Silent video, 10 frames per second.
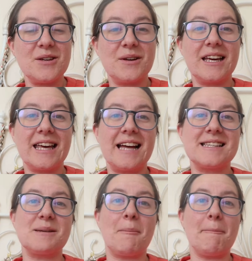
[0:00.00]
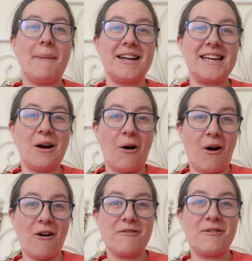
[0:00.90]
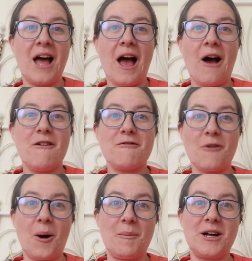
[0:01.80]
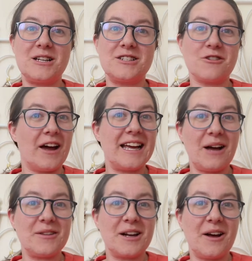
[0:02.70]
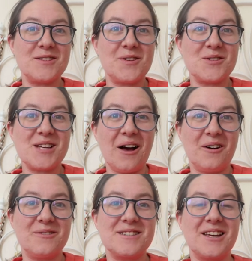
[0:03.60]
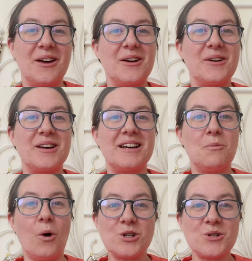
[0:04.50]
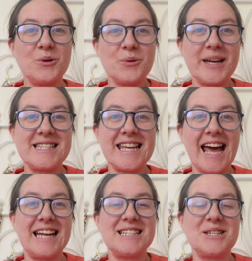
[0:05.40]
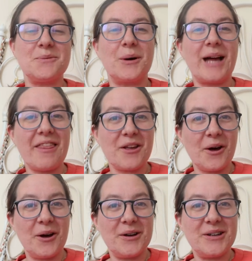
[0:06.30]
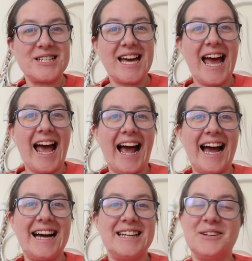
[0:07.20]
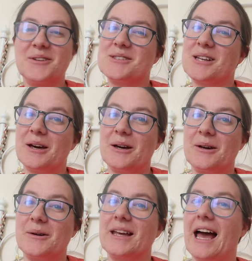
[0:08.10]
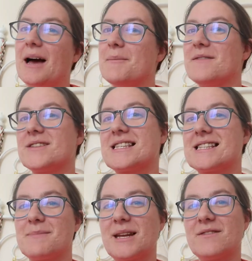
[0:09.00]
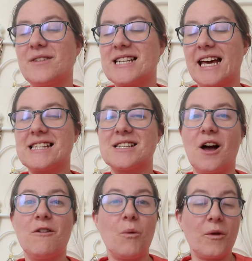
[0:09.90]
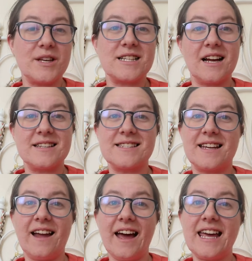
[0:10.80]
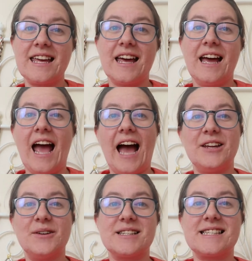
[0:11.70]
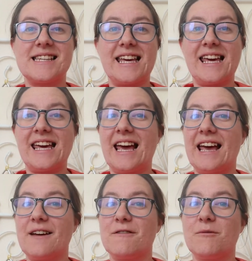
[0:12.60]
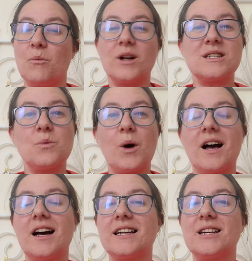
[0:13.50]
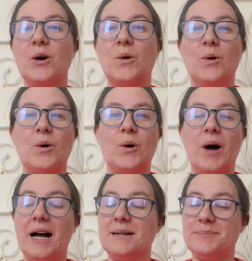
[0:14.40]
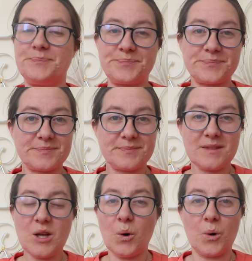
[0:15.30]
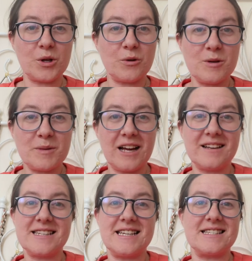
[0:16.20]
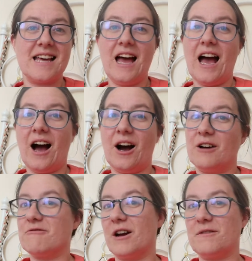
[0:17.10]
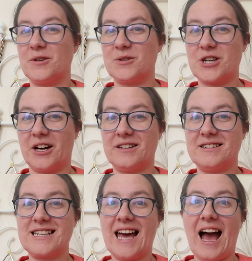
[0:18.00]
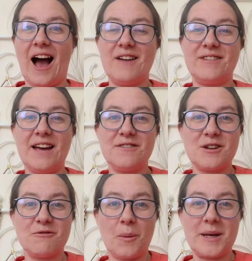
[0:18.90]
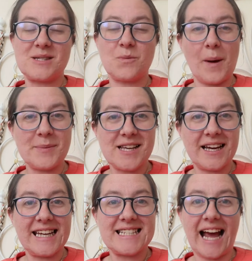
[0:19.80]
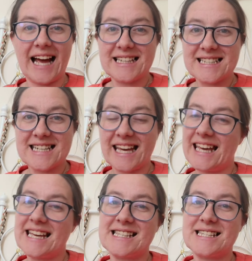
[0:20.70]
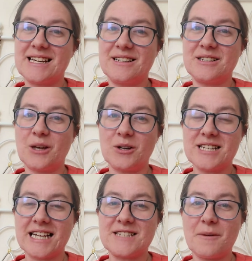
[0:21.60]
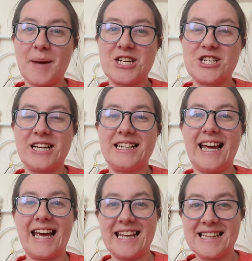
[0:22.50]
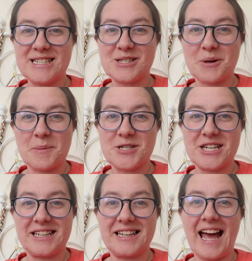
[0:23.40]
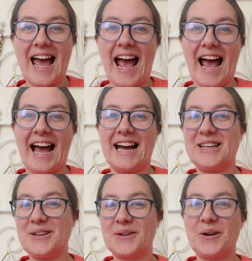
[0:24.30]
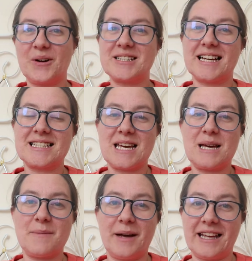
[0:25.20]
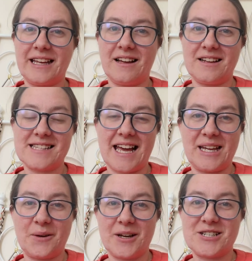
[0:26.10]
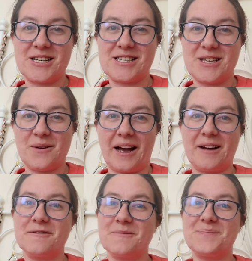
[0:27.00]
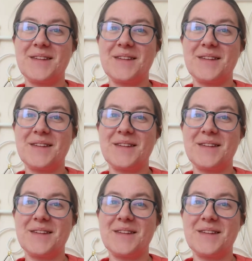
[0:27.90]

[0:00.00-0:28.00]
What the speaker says: you can get some money off from trying out the class for yourself. So watch all the way to the end, you will get the code, and you'll also get a bit of a taster of what those classes are like, and you can see if one-to-one or the group classes are right for your child. I've left Robin's website and his contact information in the description, and you can contact him and he'll answer any questions you have.